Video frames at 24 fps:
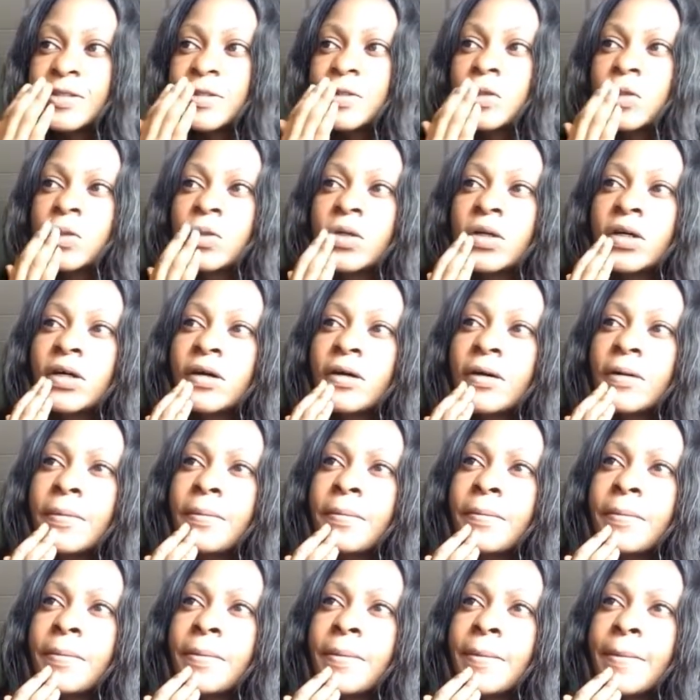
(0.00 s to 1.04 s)
So
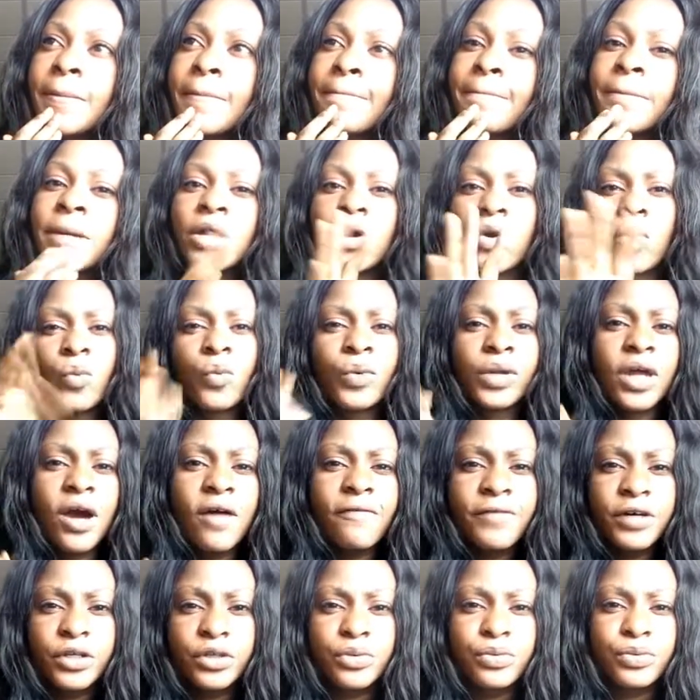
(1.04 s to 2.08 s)

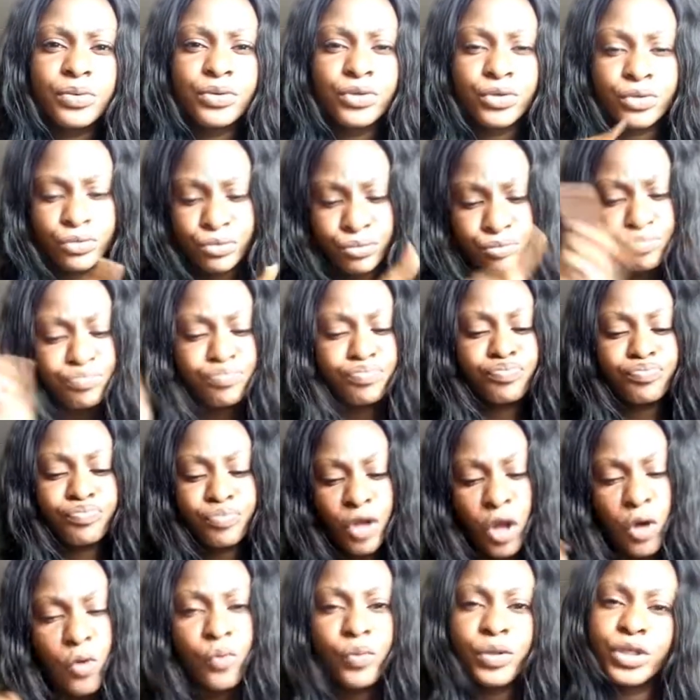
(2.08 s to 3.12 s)
without further ado,
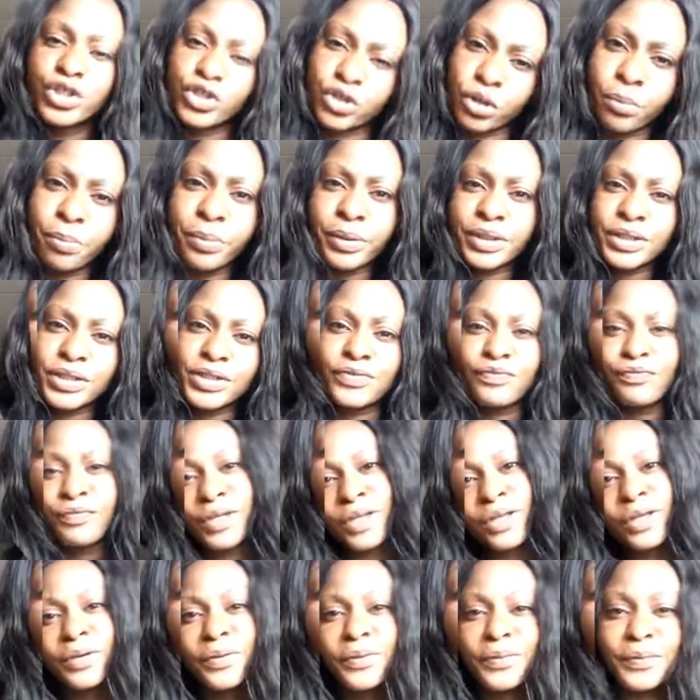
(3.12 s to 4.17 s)
we jump on this
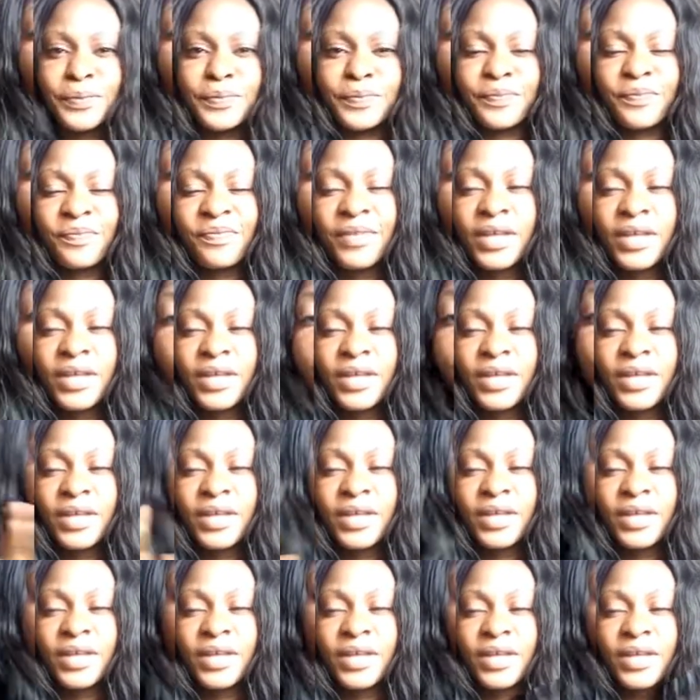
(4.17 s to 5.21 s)
video. Whatever
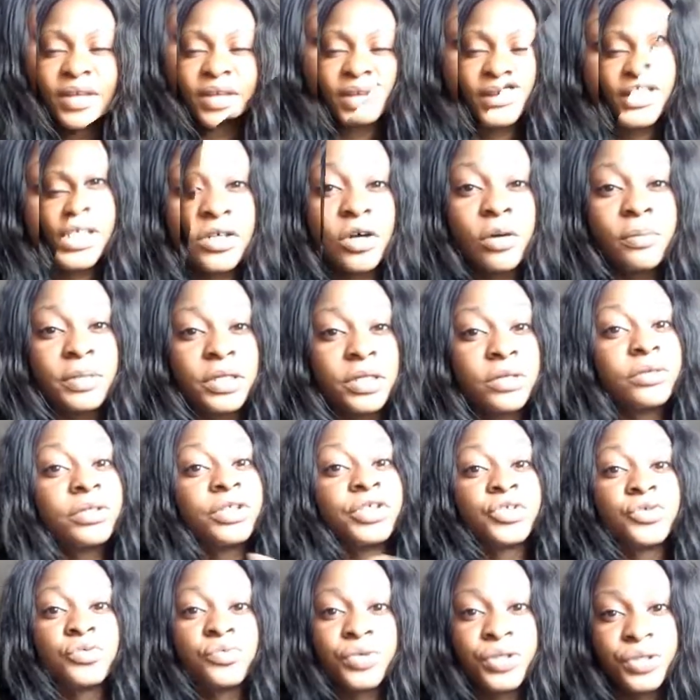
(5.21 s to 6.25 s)
you saw on my thumbnail
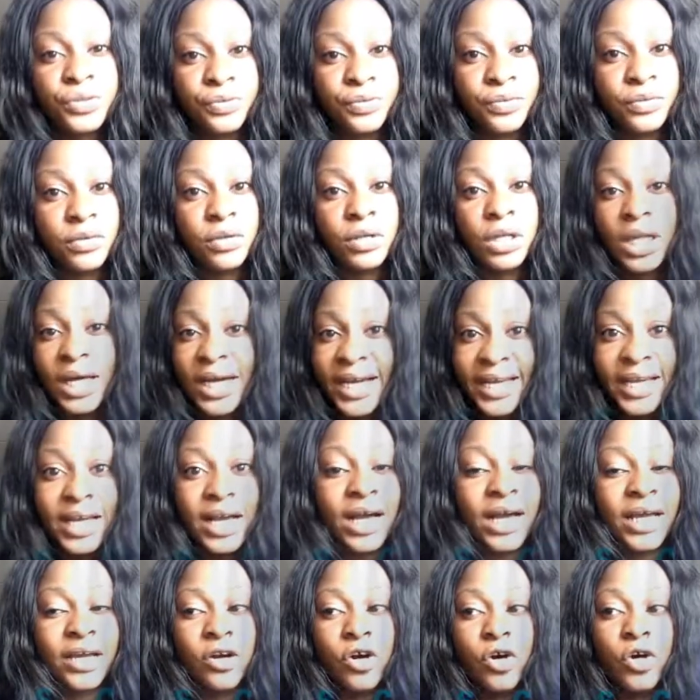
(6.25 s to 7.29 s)
is real. Like,
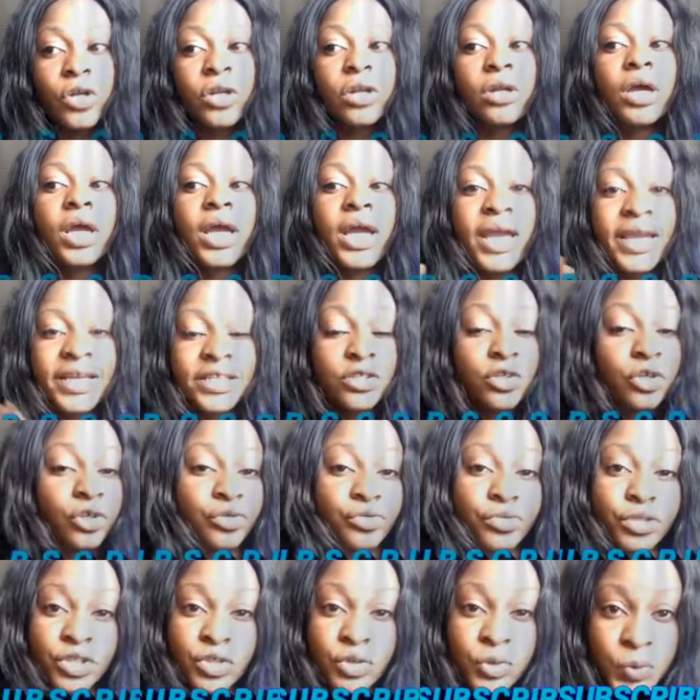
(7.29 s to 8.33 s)
I got
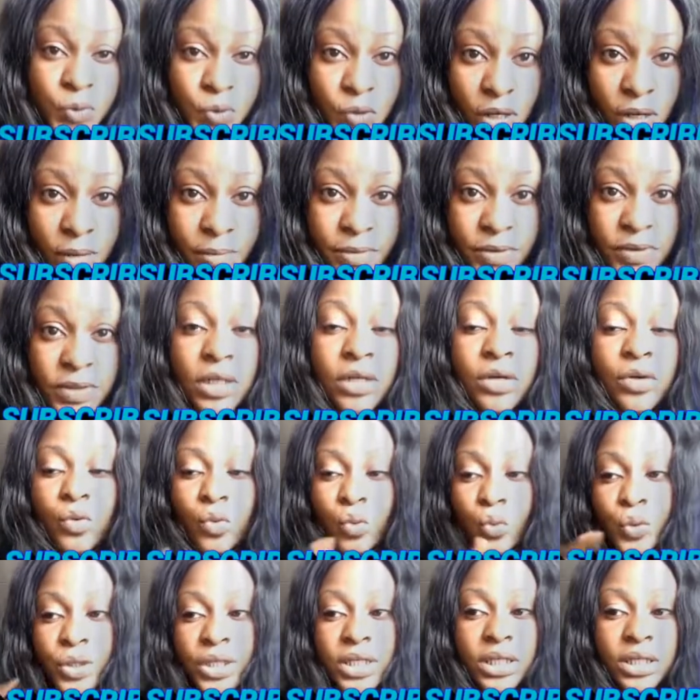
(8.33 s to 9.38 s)
800 subscribers
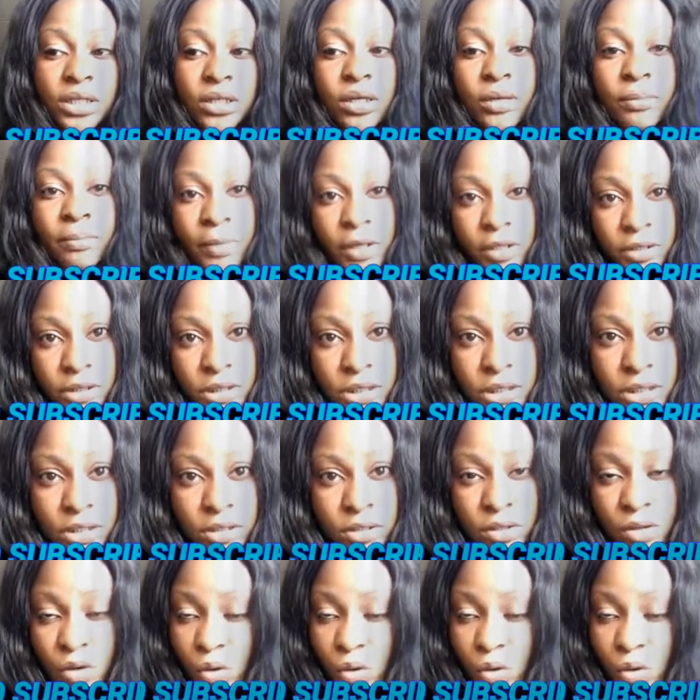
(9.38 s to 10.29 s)
within a month.